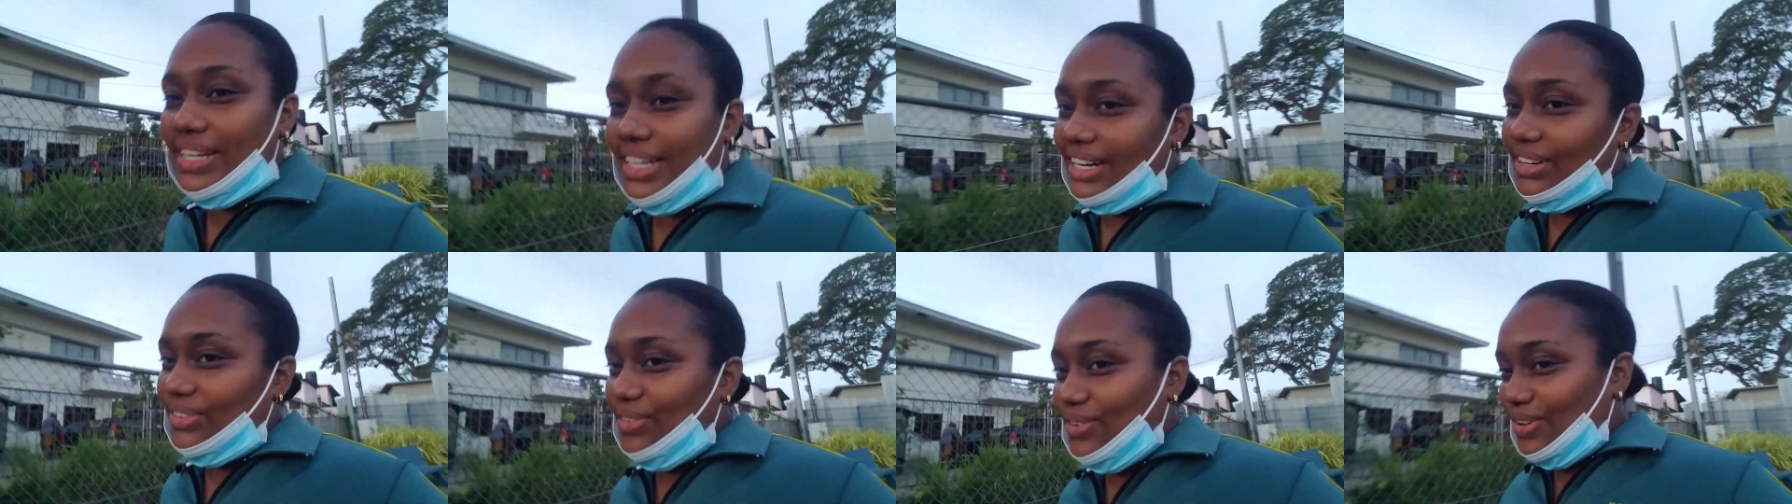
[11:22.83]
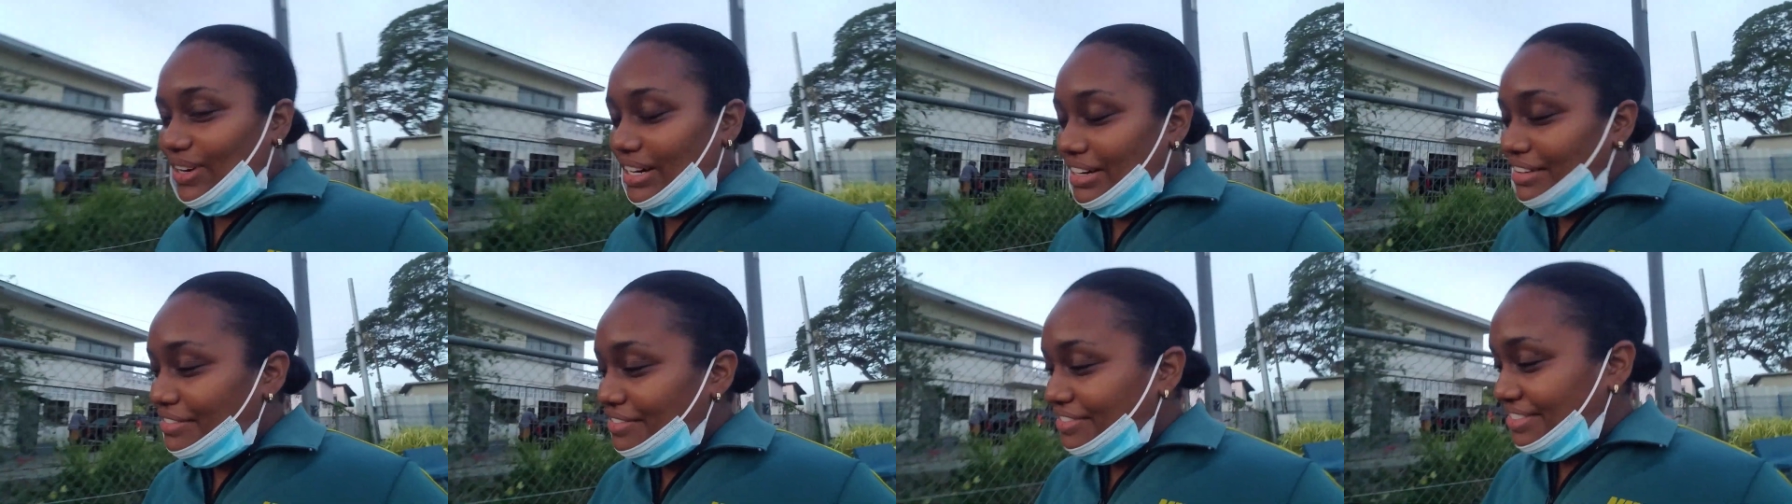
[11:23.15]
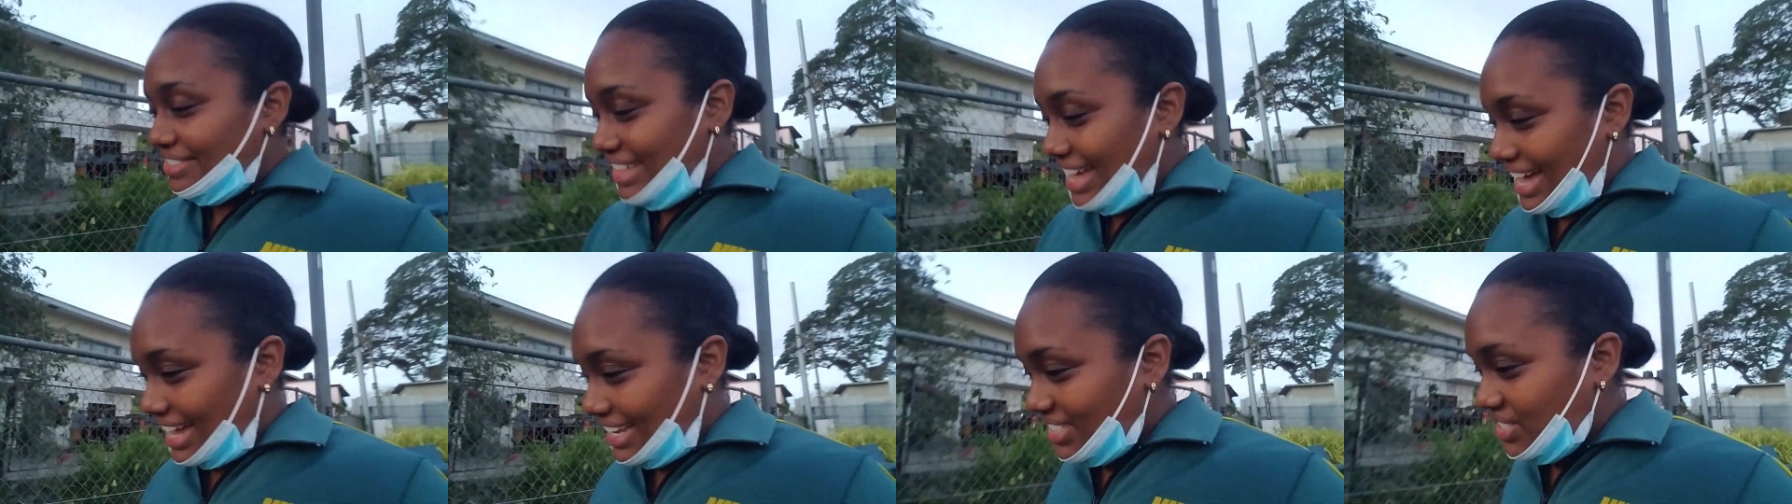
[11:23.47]
doing and all
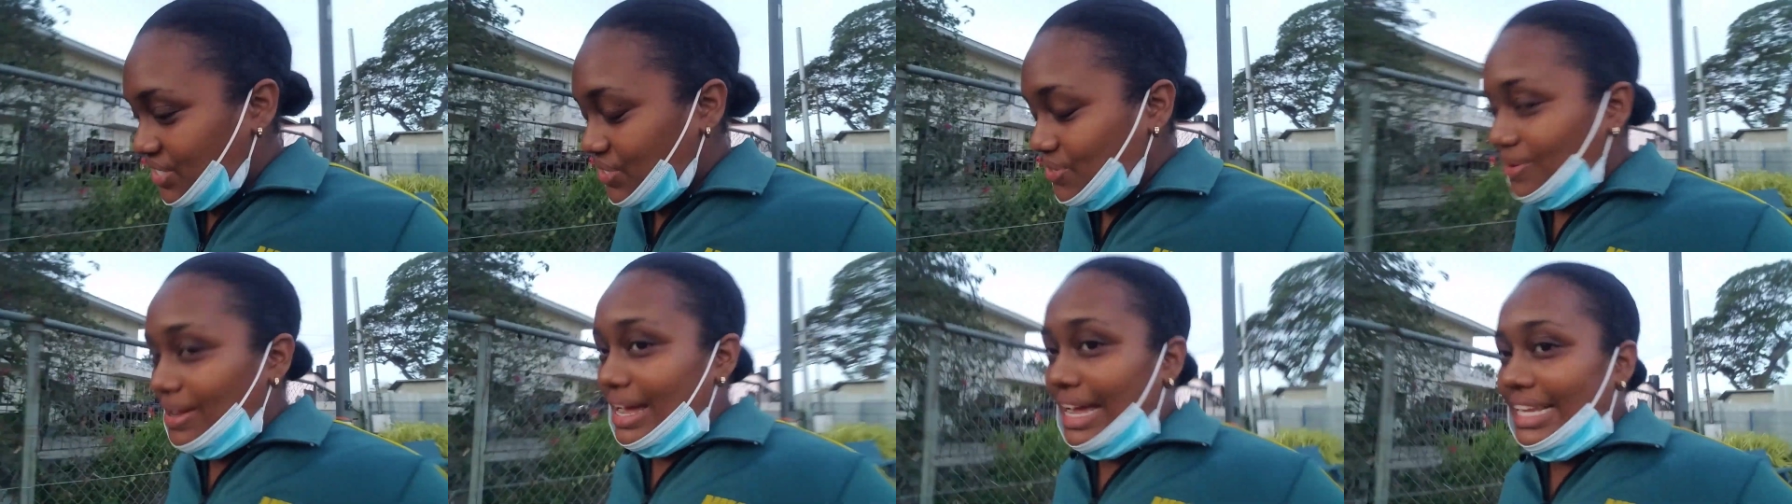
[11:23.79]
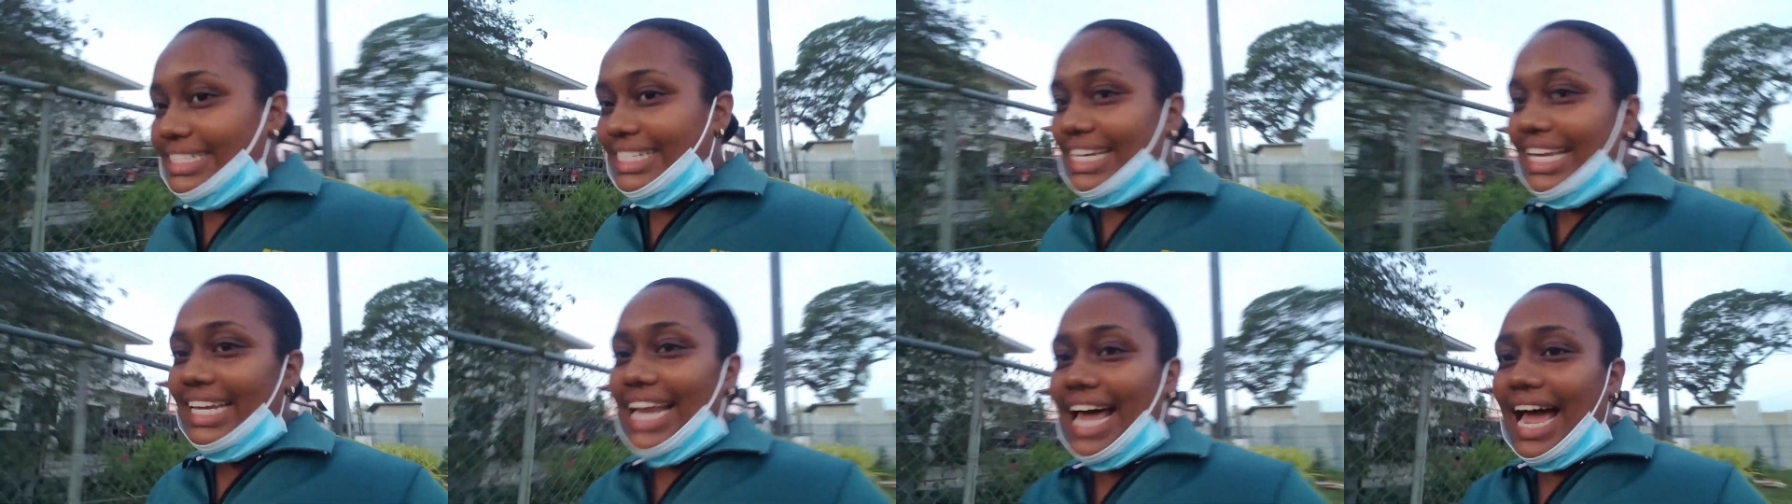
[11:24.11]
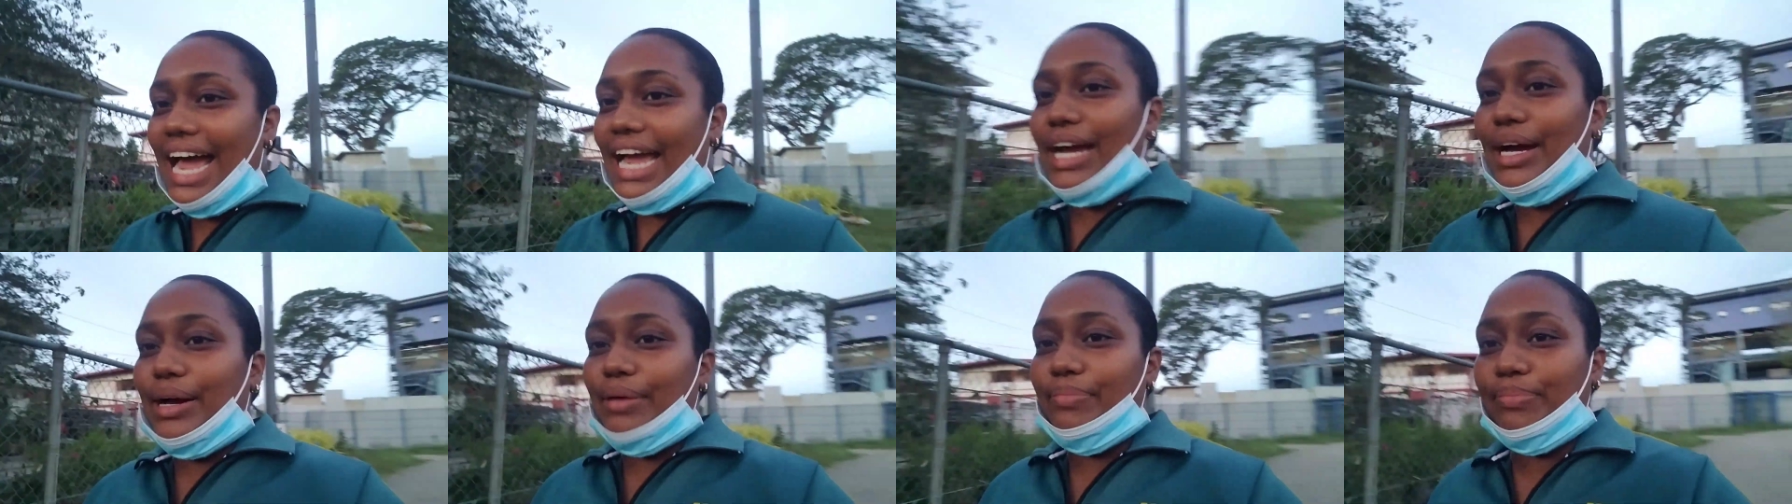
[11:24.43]
of that so
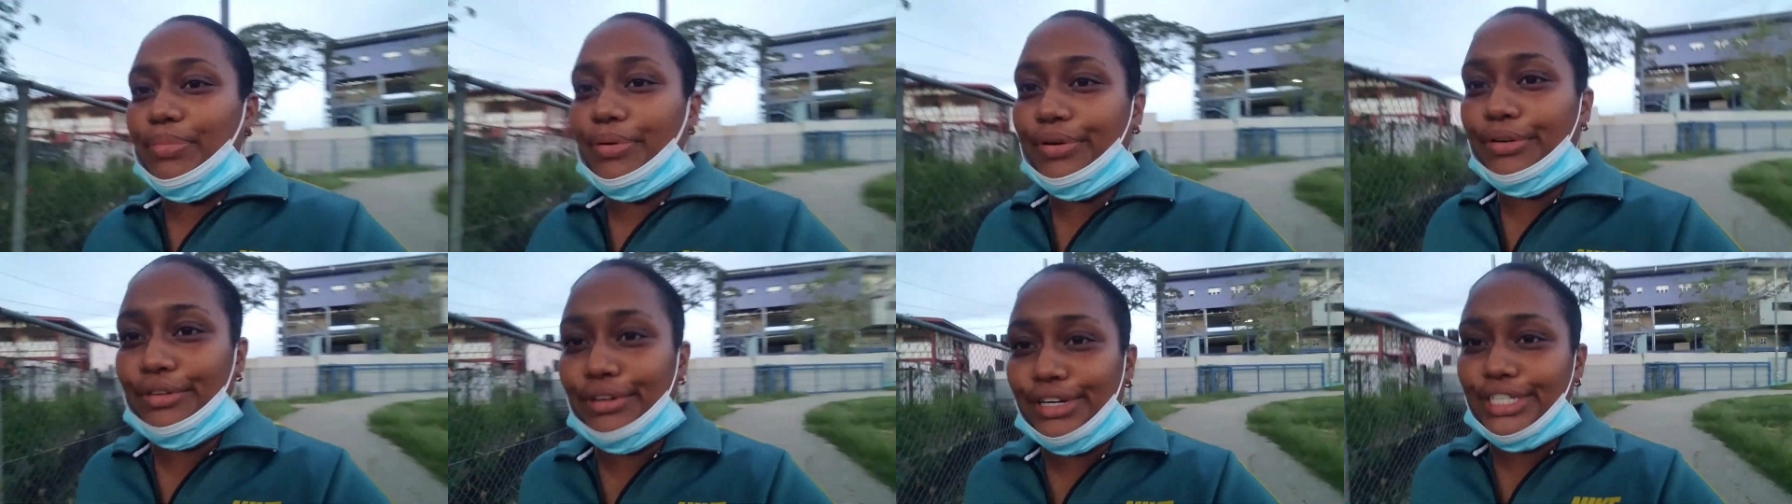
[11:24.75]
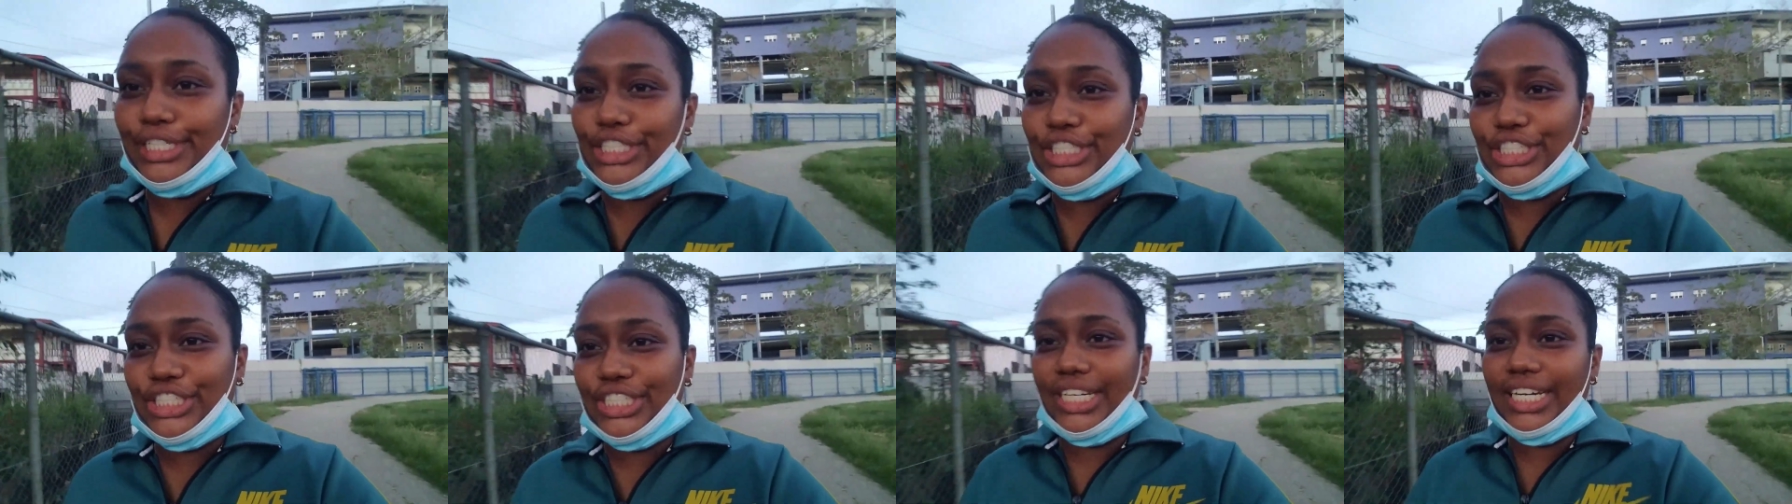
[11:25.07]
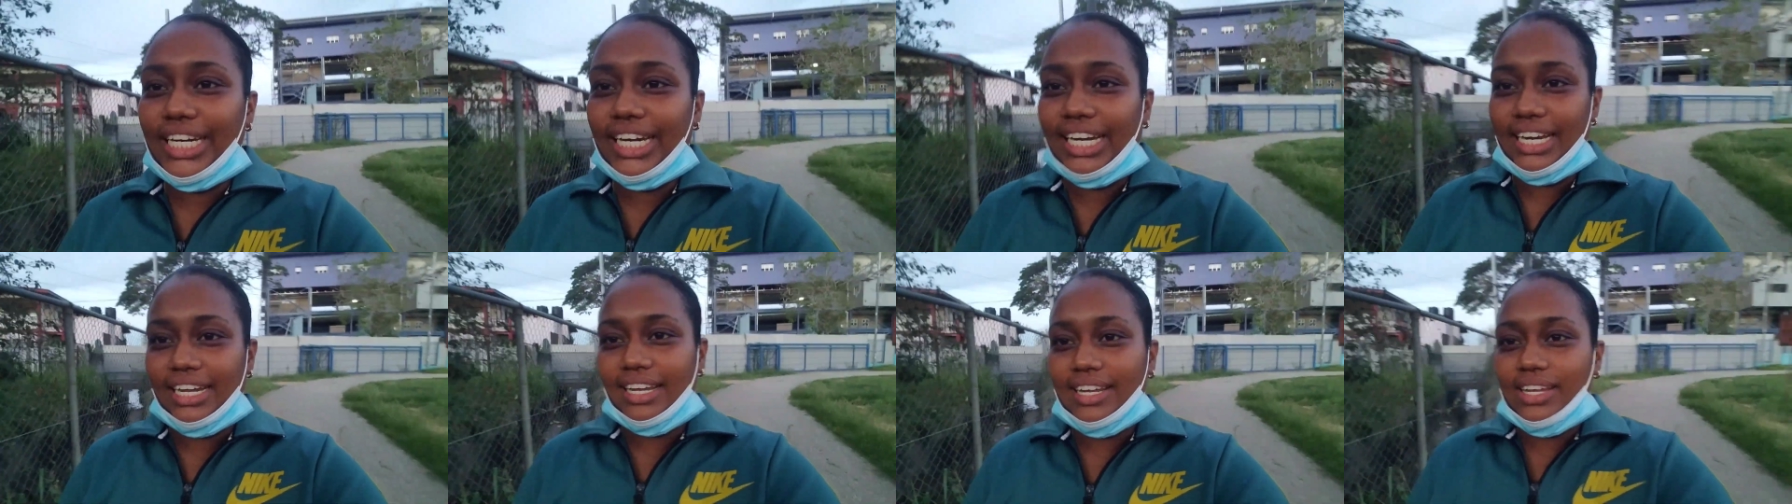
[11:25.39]
Adele I
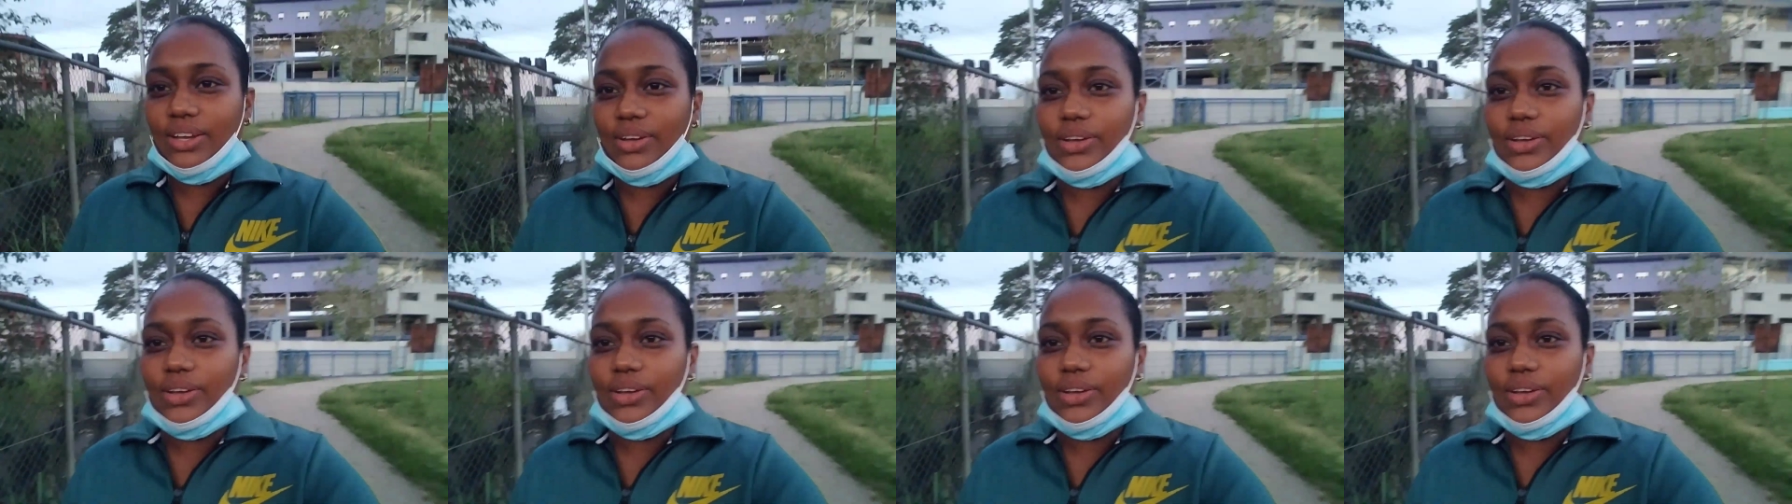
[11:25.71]
appreciate